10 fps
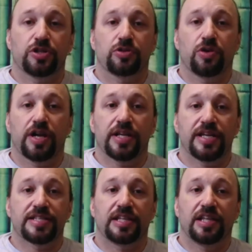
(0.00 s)
karate
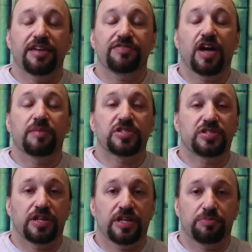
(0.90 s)
is a lifetime
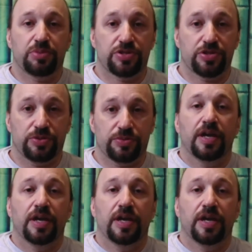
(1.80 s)
study and pursuit.